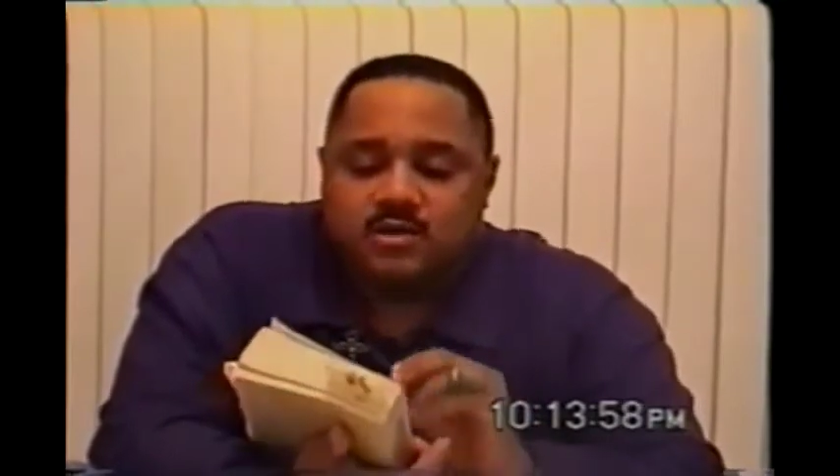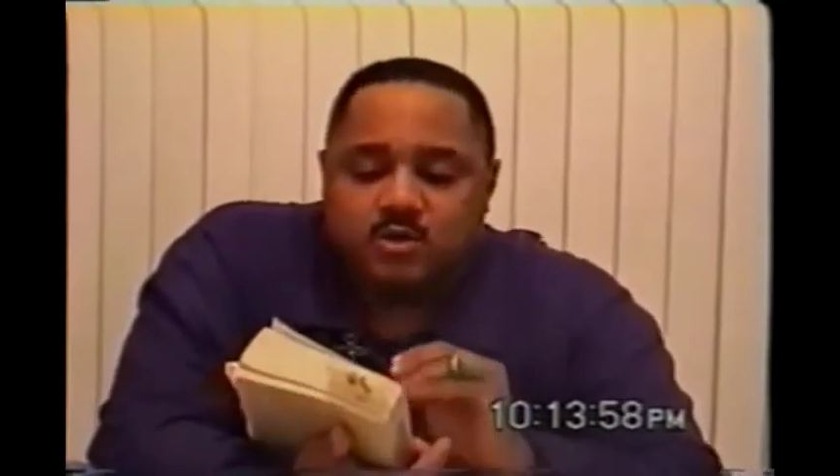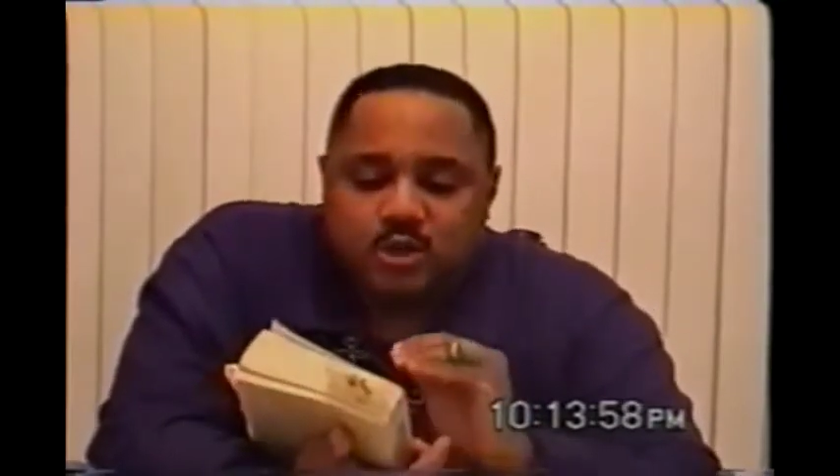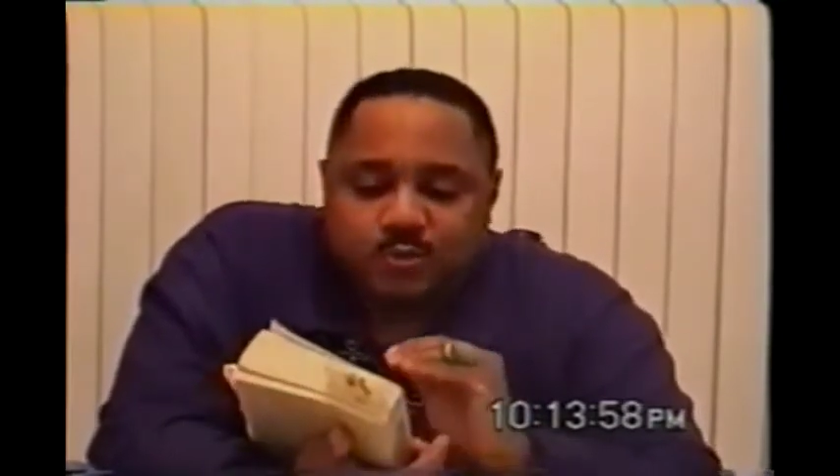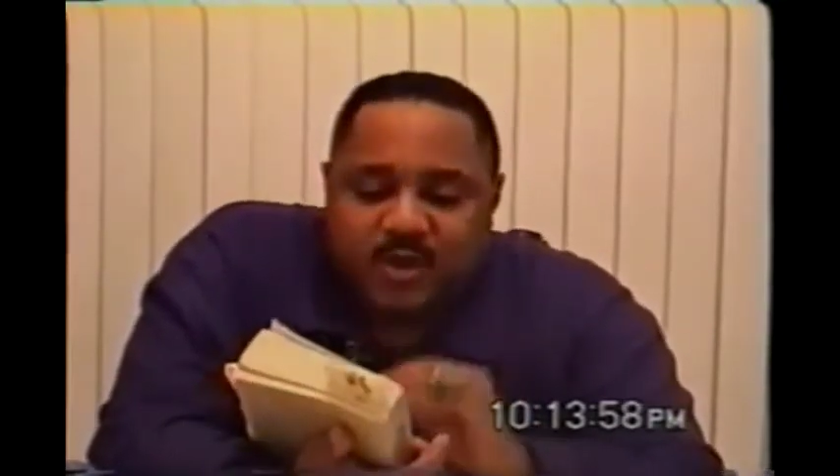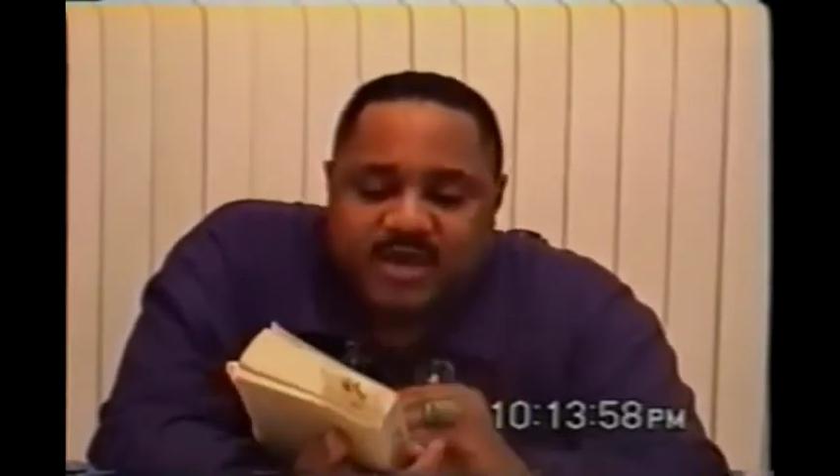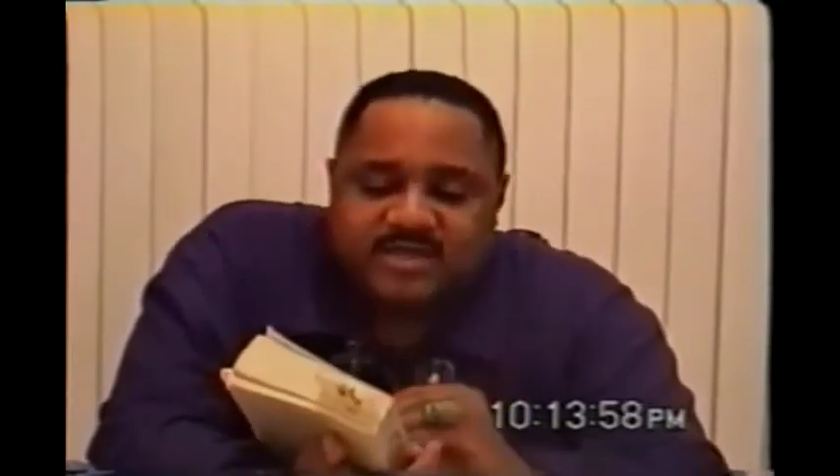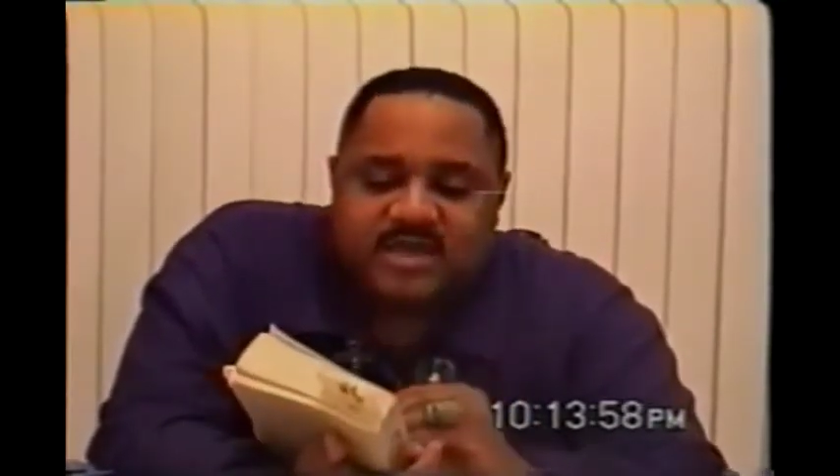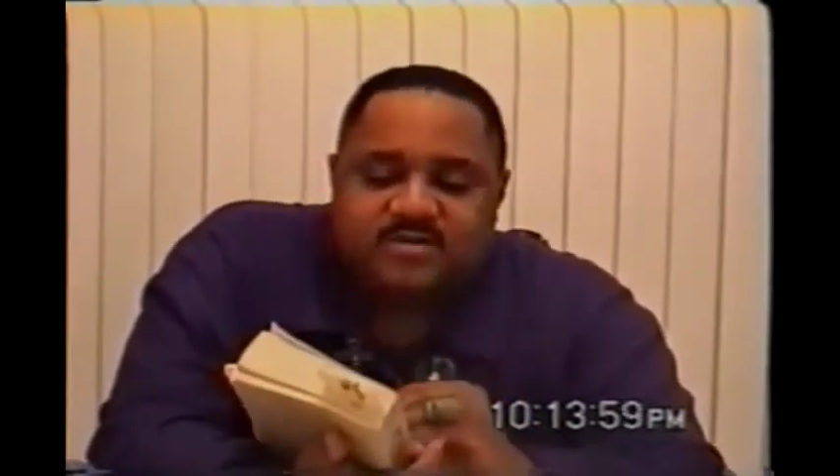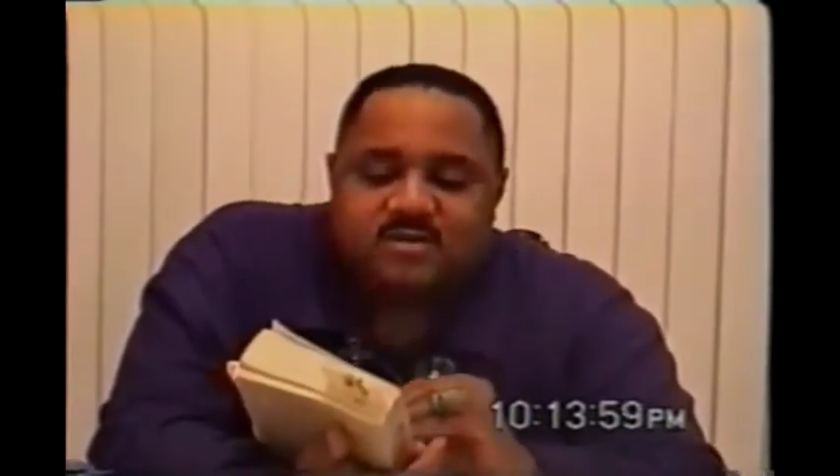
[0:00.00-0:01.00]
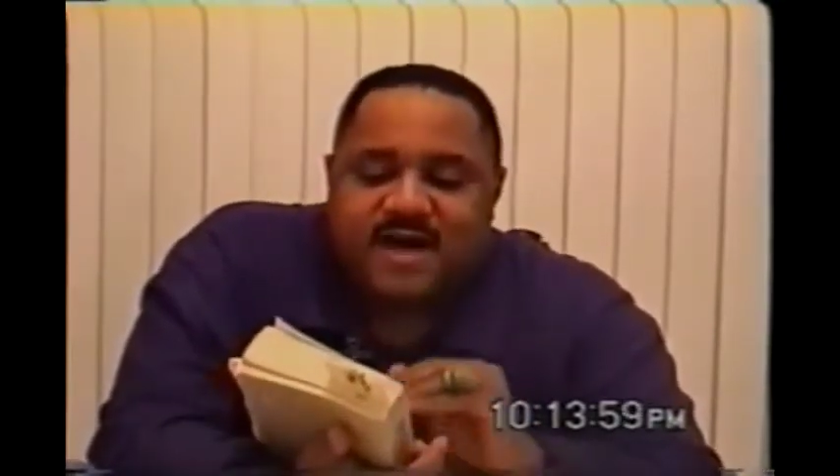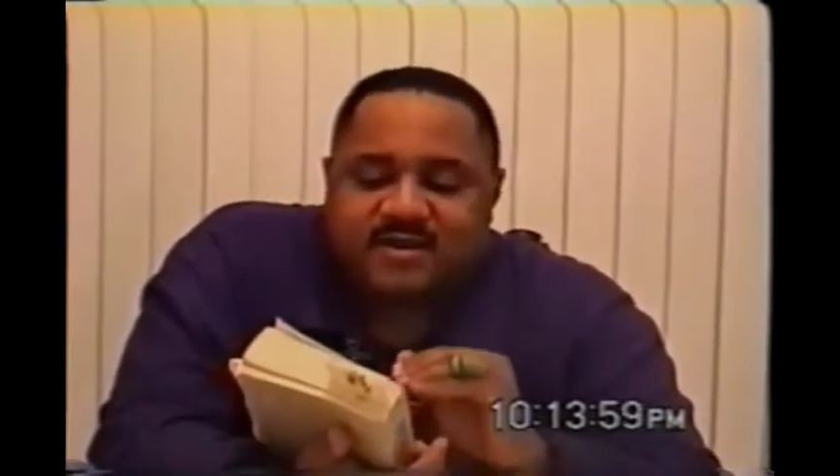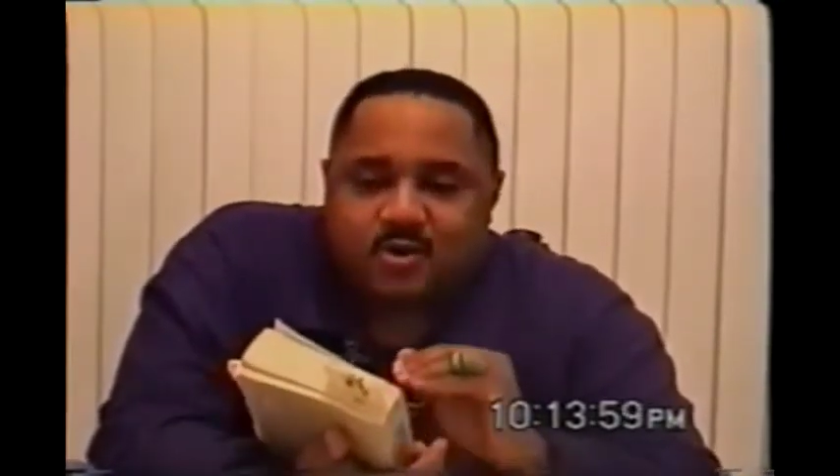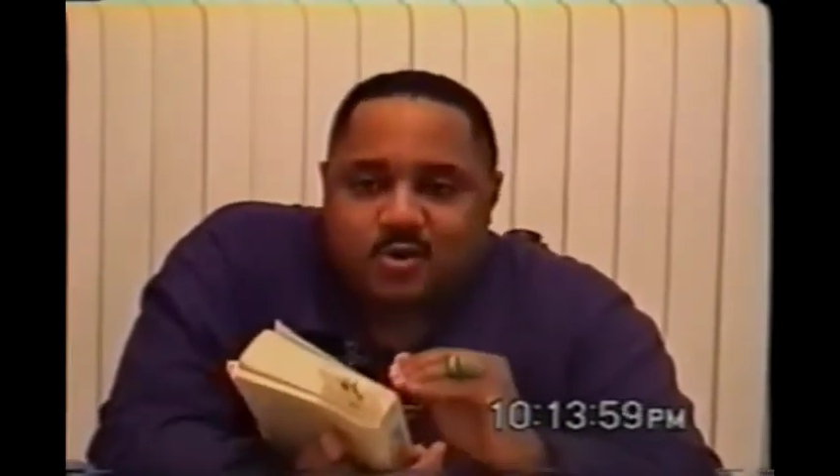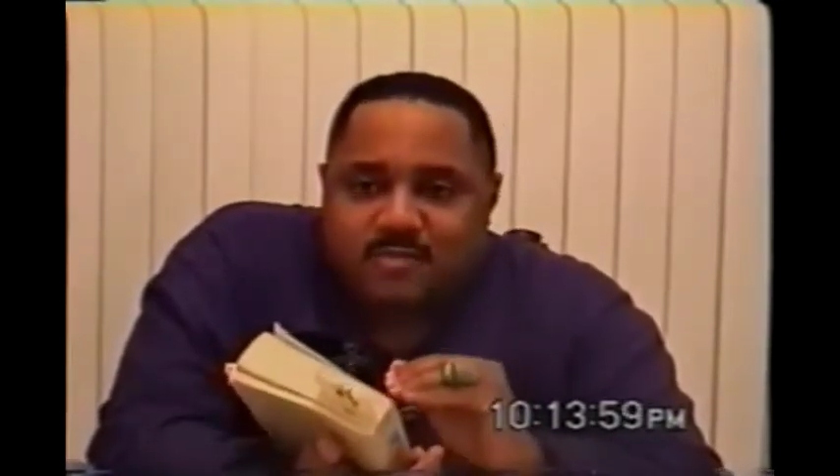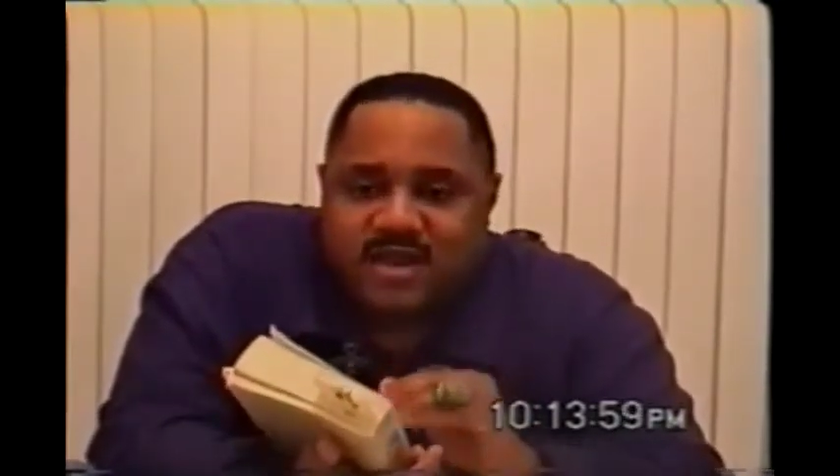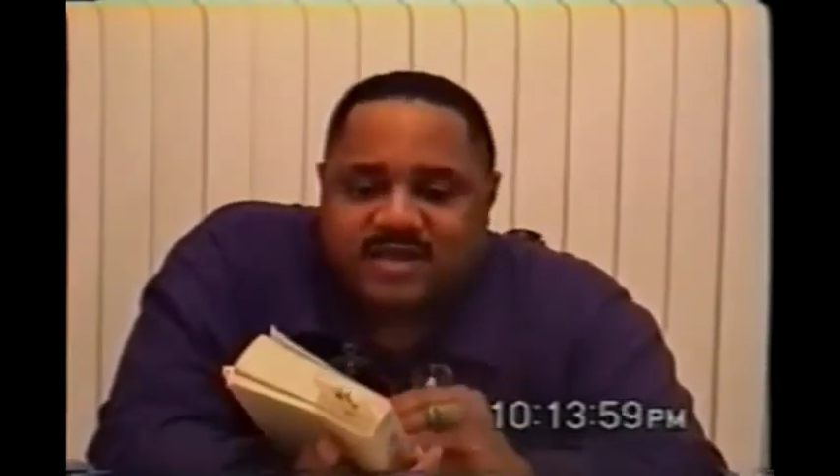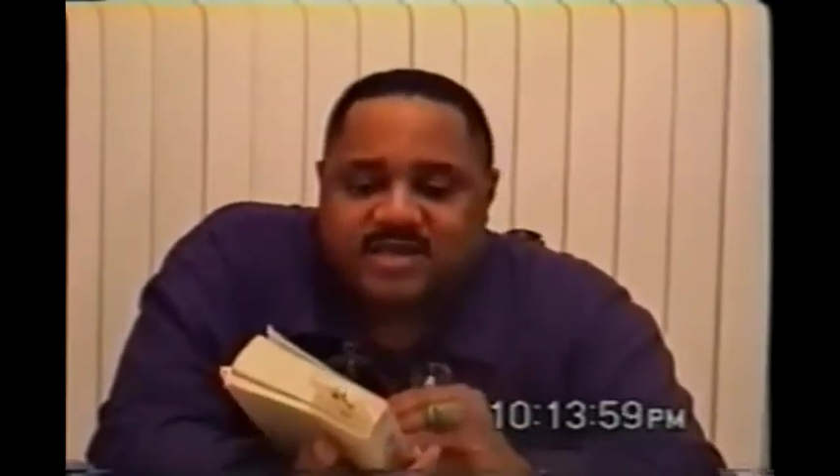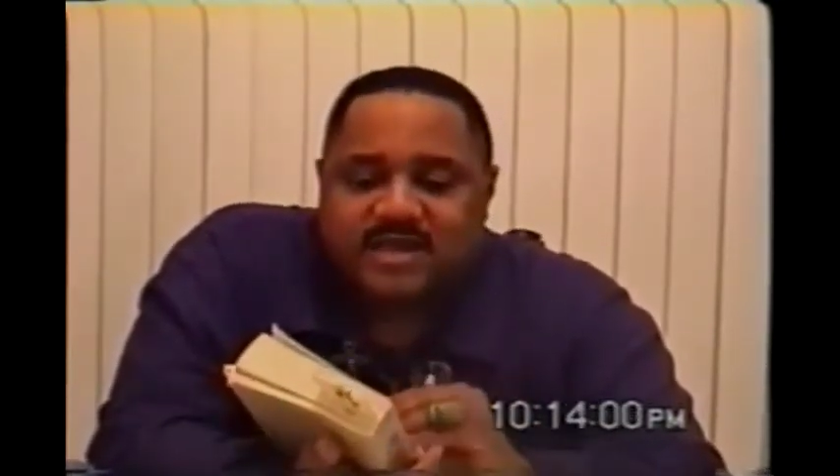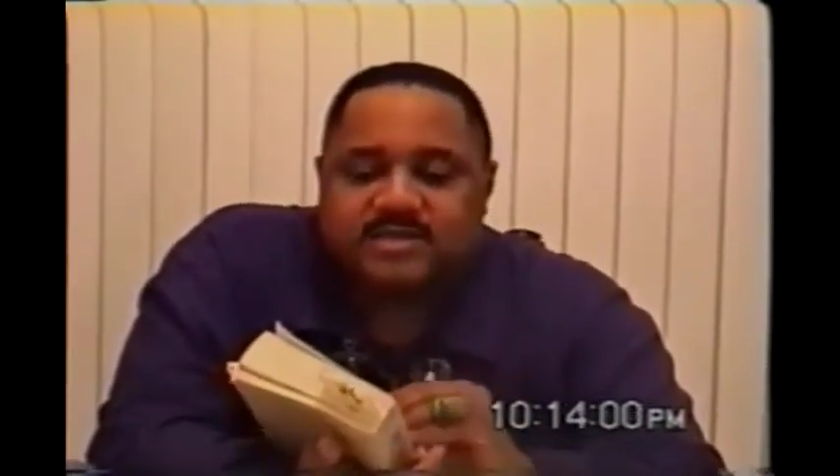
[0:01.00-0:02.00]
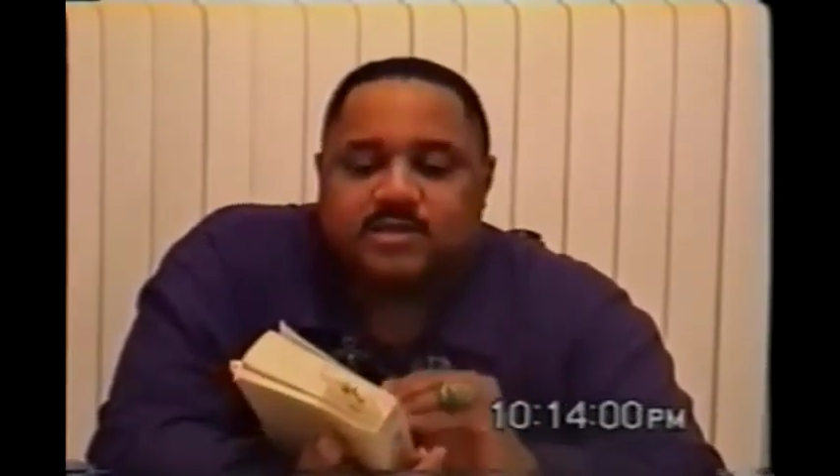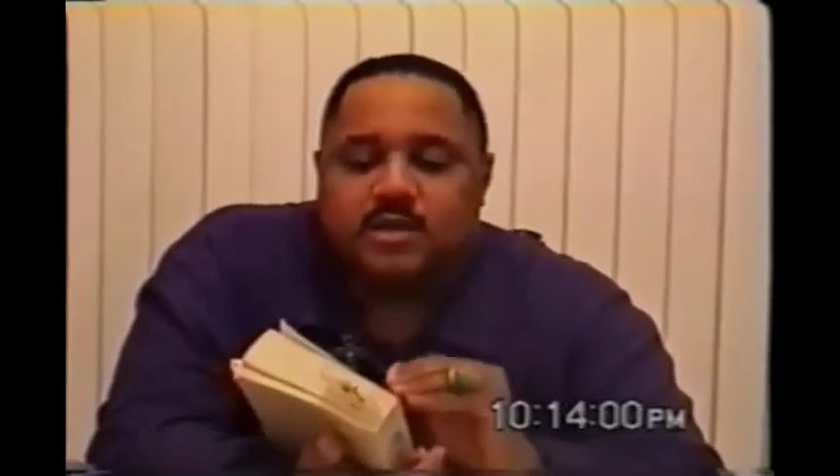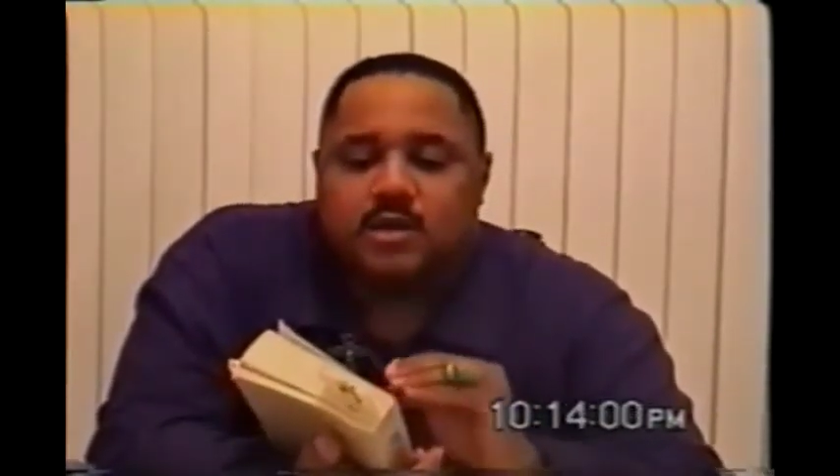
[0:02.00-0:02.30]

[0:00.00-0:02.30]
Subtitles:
to explain something about the Hermetic text